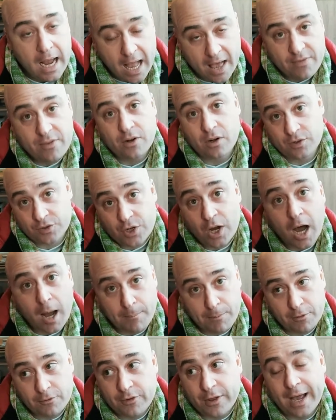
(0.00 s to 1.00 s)
And then on
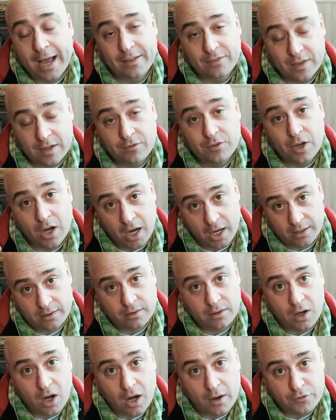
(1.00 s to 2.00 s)
top of that, they've
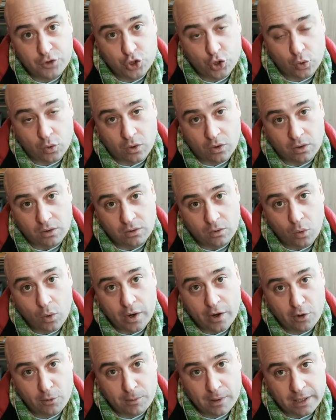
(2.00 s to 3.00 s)
got offshore
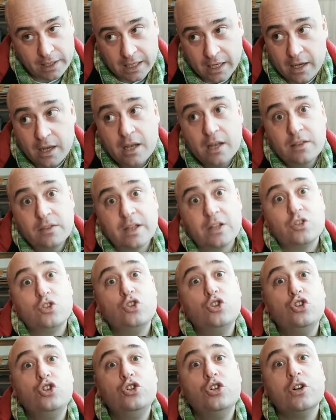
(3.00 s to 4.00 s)
oil money that's
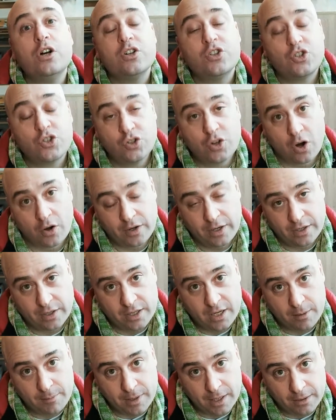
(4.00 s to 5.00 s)
just starting to
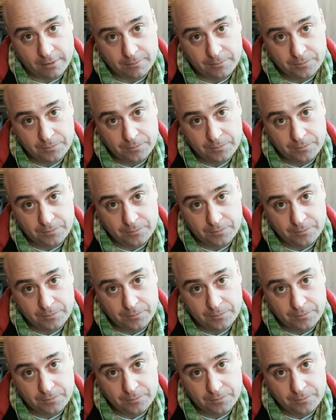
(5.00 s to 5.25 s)
come in.